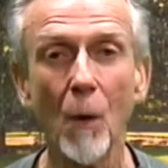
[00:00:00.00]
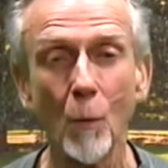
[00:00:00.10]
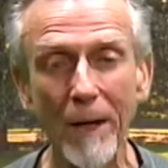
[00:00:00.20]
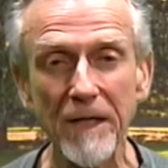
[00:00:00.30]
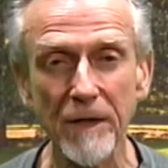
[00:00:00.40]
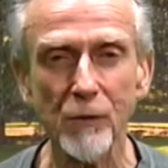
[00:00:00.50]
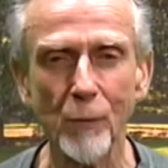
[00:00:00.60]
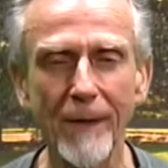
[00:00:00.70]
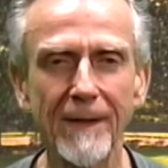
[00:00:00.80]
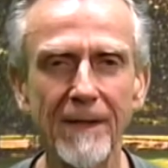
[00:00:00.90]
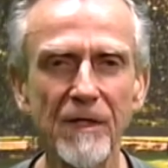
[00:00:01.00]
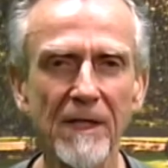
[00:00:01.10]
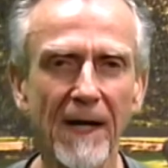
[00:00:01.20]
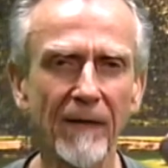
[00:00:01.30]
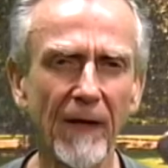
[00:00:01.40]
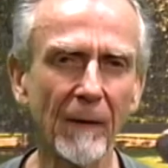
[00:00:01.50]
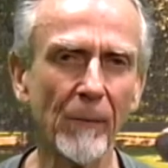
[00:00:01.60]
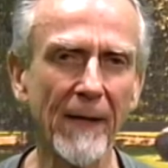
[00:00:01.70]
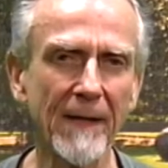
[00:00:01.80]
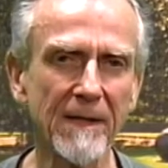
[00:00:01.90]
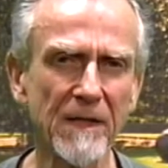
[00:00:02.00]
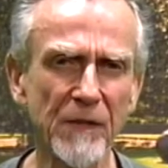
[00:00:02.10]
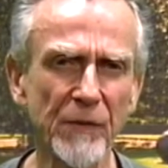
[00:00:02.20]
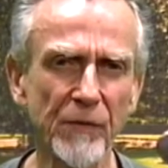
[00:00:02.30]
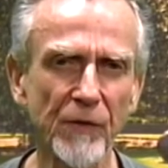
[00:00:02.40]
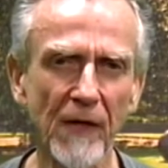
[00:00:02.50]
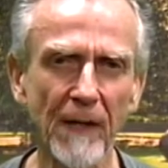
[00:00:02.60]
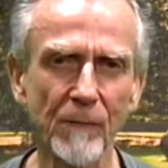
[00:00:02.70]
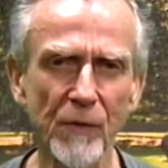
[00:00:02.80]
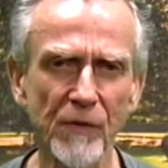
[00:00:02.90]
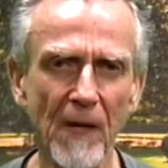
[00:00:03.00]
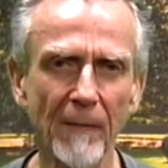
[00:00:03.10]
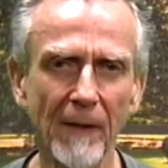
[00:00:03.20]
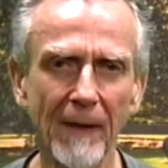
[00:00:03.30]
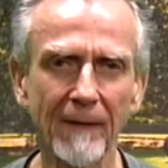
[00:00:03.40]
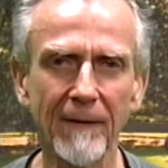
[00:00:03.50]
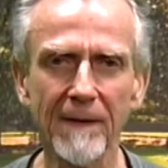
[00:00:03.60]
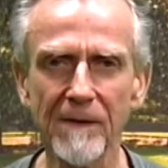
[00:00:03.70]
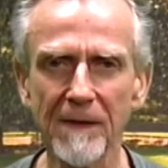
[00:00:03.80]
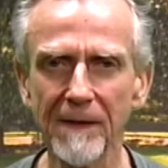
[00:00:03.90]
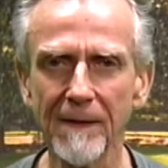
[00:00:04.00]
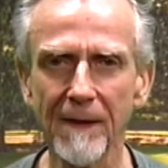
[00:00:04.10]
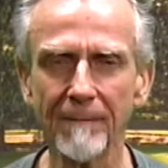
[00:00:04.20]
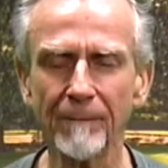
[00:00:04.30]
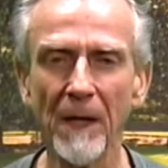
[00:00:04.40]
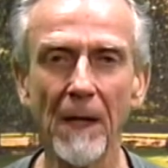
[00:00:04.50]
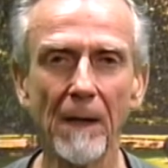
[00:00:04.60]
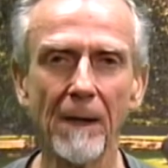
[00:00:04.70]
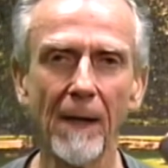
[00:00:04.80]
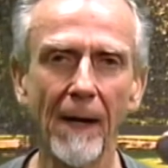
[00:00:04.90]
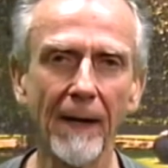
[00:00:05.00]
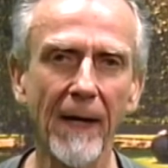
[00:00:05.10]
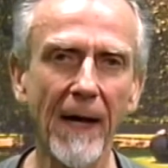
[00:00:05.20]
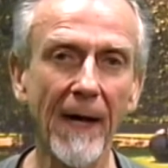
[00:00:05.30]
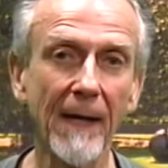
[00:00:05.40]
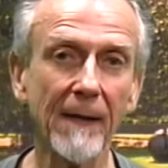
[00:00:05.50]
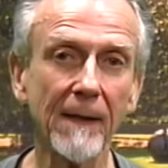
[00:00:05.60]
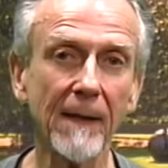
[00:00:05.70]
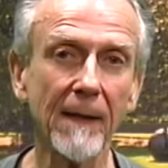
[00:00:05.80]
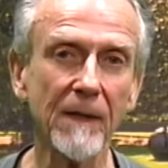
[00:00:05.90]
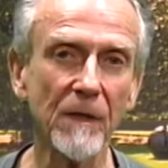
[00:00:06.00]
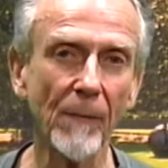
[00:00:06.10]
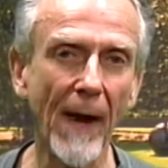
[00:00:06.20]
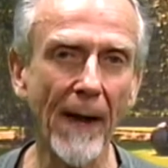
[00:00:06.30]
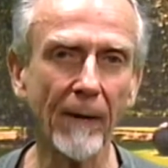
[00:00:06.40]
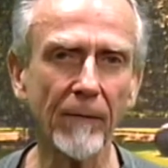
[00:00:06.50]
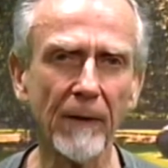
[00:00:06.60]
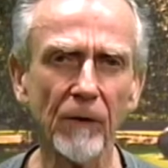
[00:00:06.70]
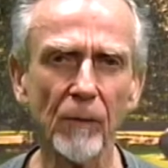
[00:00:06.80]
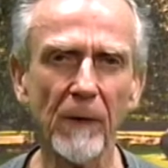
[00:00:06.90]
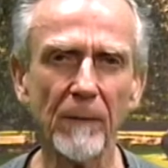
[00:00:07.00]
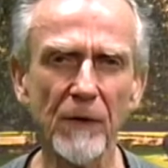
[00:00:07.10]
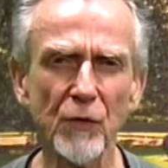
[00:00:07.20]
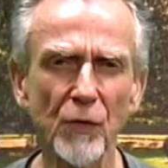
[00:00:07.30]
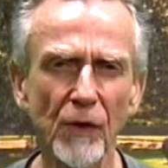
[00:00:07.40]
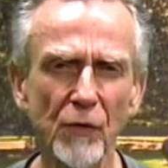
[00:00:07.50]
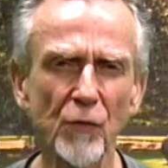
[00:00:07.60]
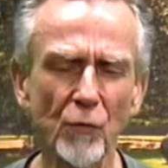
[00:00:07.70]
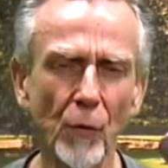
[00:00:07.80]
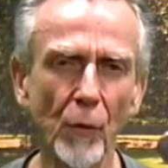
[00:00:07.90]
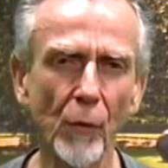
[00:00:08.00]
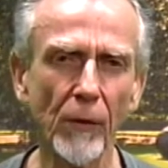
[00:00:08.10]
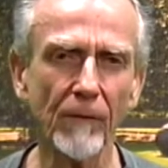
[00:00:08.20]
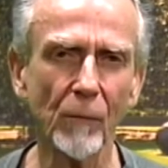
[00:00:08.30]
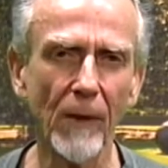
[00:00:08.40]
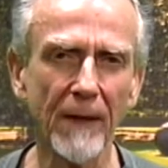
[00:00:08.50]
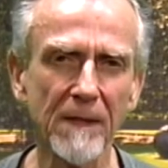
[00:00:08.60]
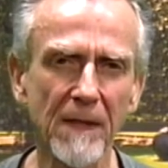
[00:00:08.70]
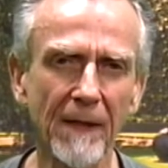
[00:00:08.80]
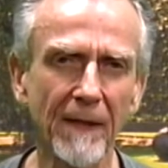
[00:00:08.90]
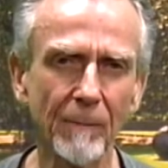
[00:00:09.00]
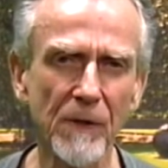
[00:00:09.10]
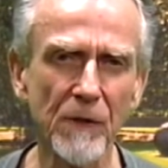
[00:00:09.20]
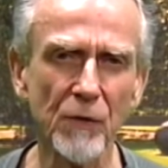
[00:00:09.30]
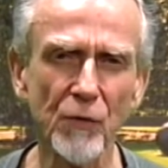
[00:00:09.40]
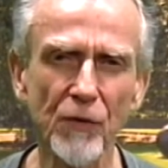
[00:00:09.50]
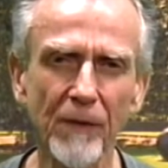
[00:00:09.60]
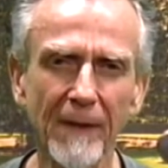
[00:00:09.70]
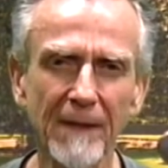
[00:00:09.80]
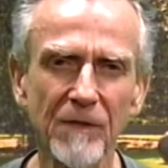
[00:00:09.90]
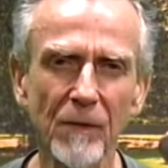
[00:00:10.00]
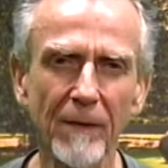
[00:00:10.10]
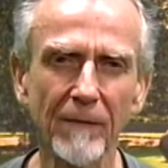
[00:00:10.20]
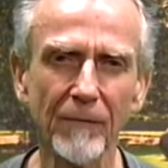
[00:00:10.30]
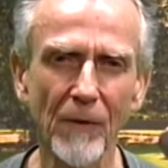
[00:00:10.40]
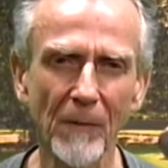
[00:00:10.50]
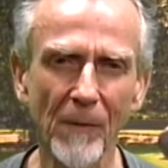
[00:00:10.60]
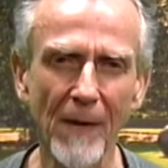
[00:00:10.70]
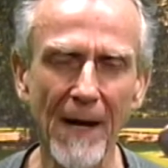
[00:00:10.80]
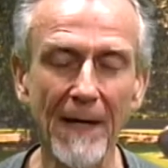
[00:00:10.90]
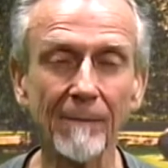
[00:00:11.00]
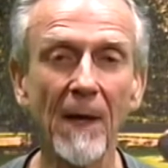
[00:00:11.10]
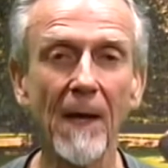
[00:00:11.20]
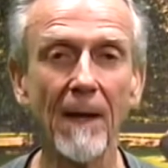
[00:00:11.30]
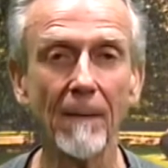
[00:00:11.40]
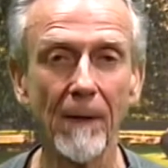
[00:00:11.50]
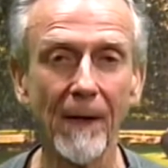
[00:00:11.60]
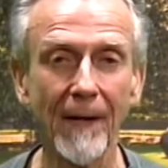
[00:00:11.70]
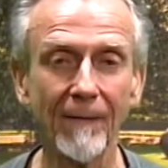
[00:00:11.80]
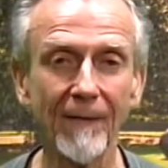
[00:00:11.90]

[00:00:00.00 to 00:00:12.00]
which is witnessed, I think, by Sister James or something like this. And again, it's a matter that could be misconstrued if one is in a misconstruing sort of frame of mind. And